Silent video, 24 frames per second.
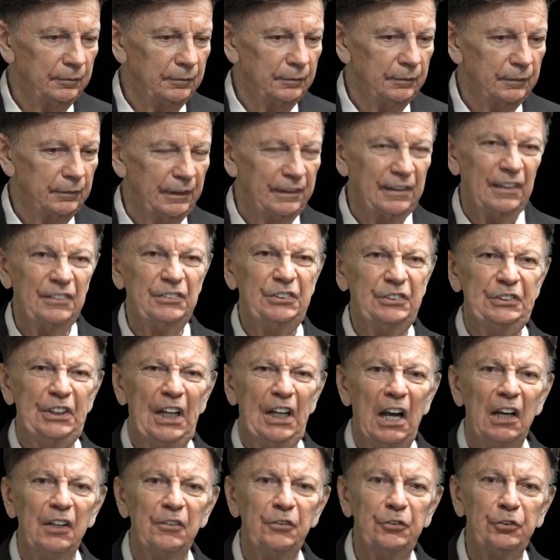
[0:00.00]
He doesn't
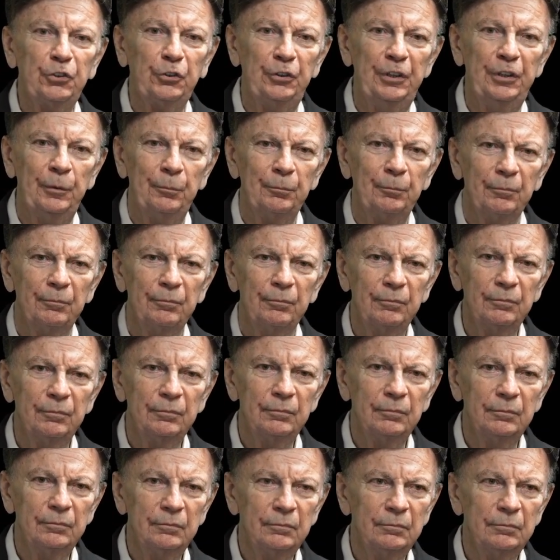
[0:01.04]
yell and scream.
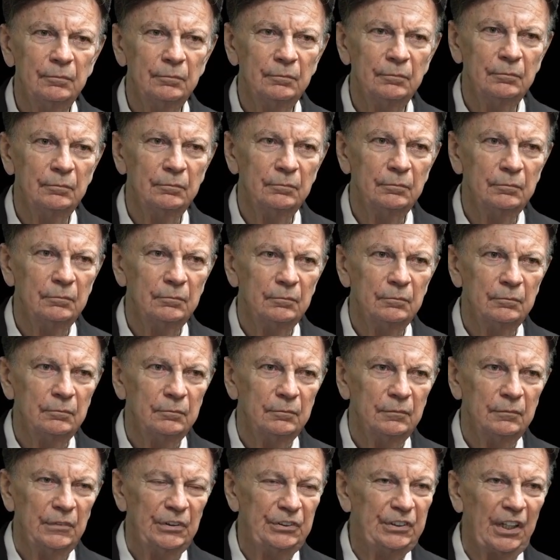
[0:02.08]

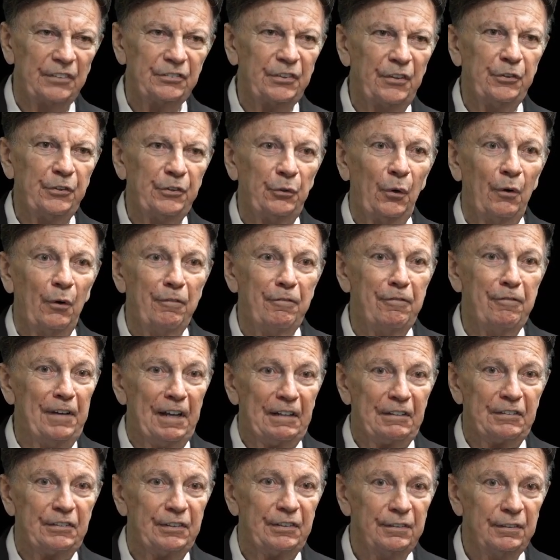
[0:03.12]
He doesn't throw a
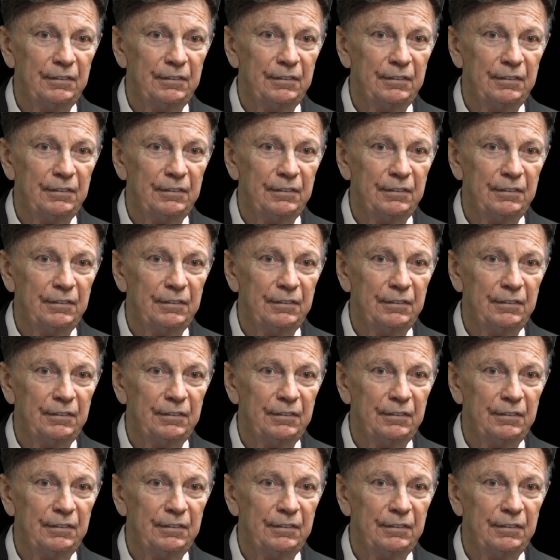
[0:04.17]
fit.